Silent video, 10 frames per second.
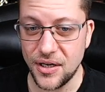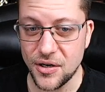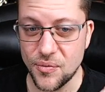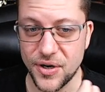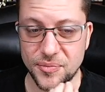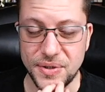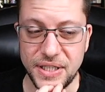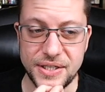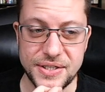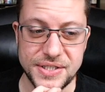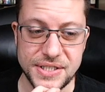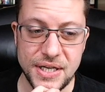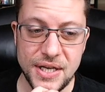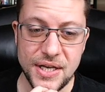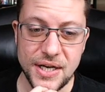where the players,
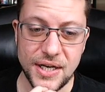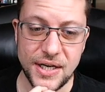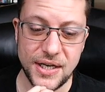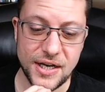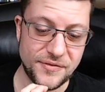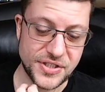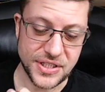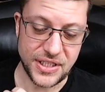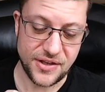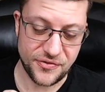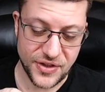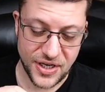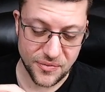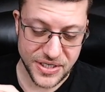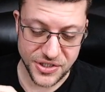obviously, if
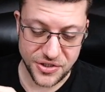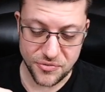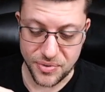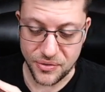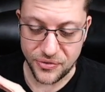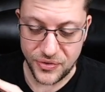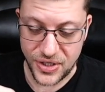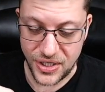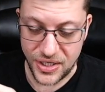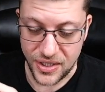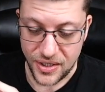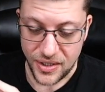they rescue both the